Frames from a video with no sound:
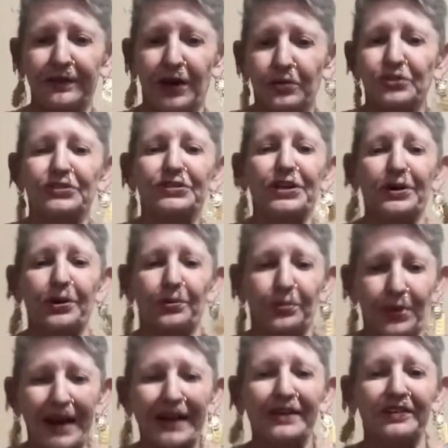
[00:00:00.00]
those that are
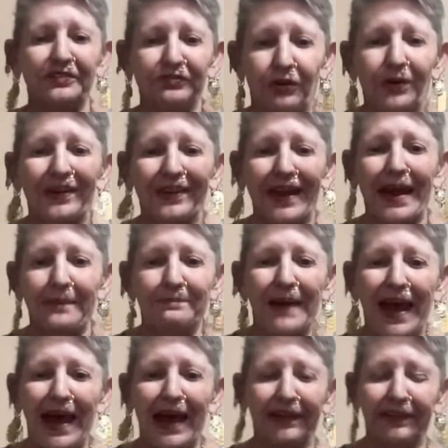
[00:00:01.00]
ready for that
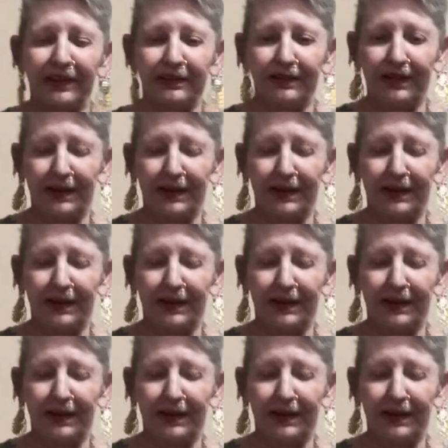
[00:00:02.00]
path.